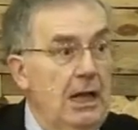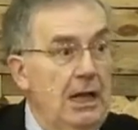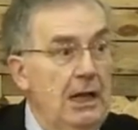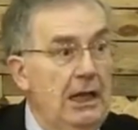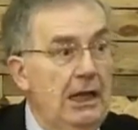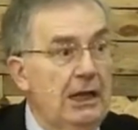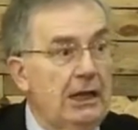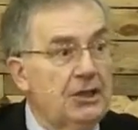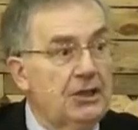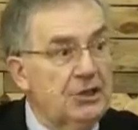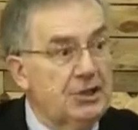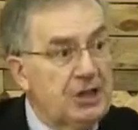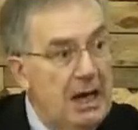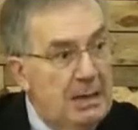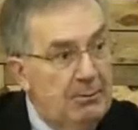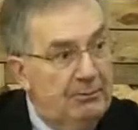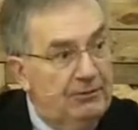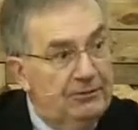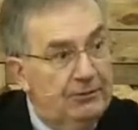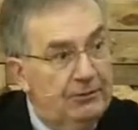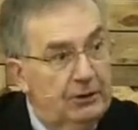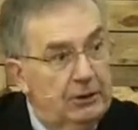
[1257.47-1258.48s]

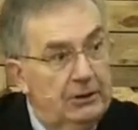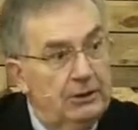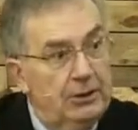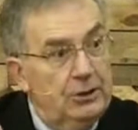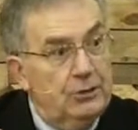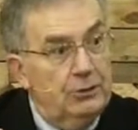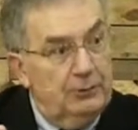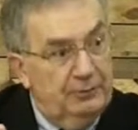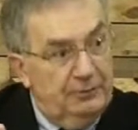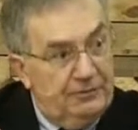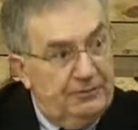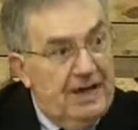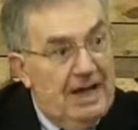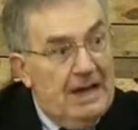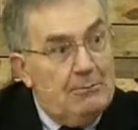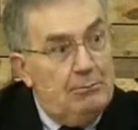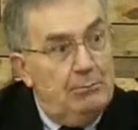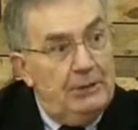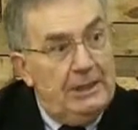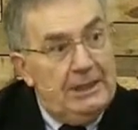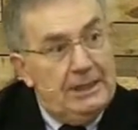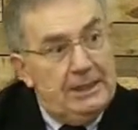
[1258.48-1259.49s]
except for the little
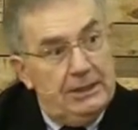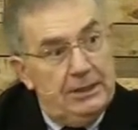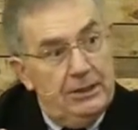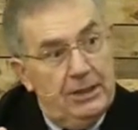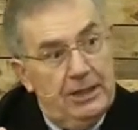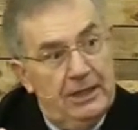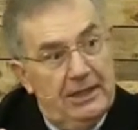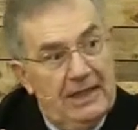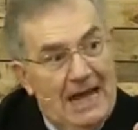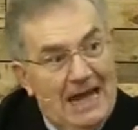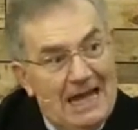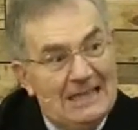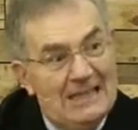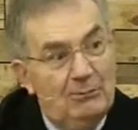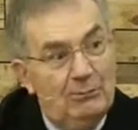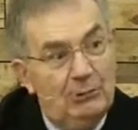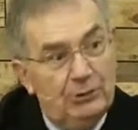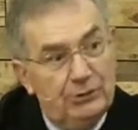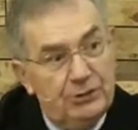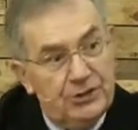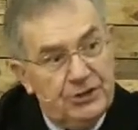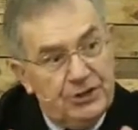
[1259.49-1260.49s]
family and their
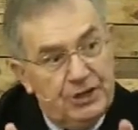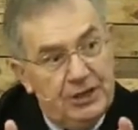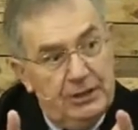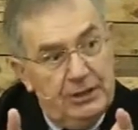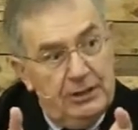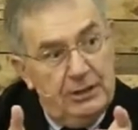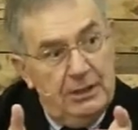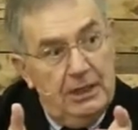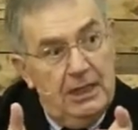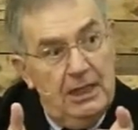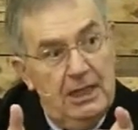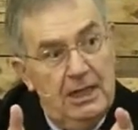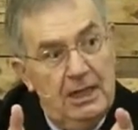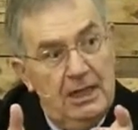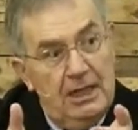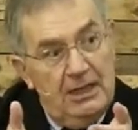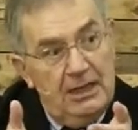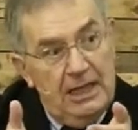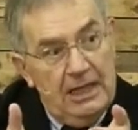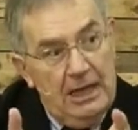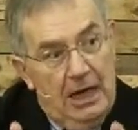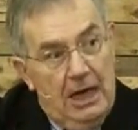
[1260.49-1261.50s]
animals in
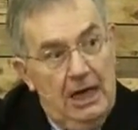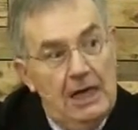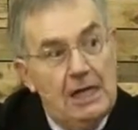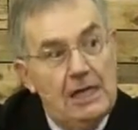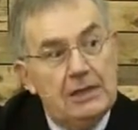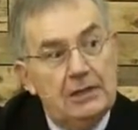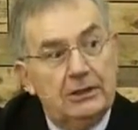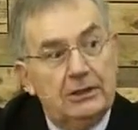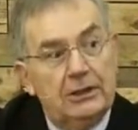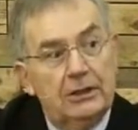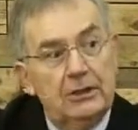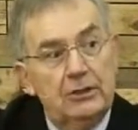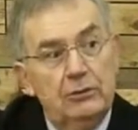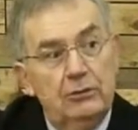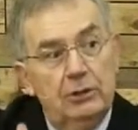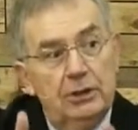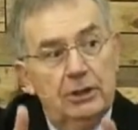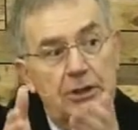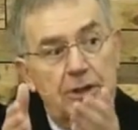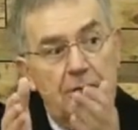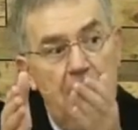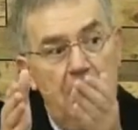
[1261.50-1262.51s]
the ark who
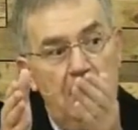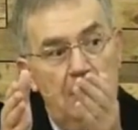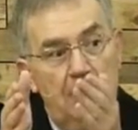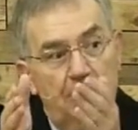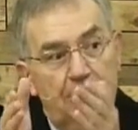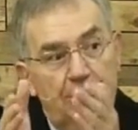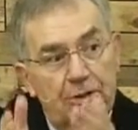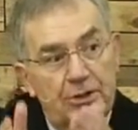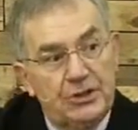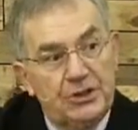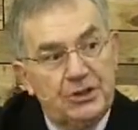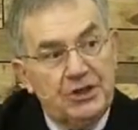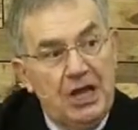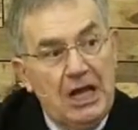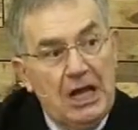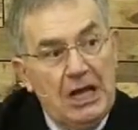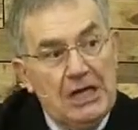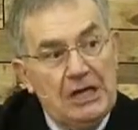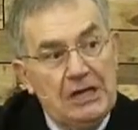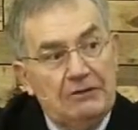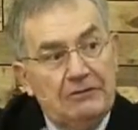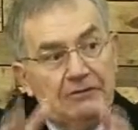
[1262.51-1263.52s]
are
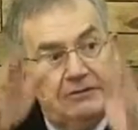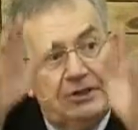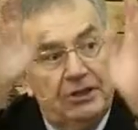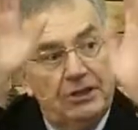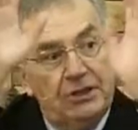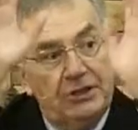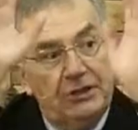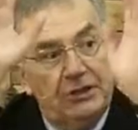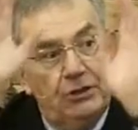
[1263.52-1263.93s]
preserved as the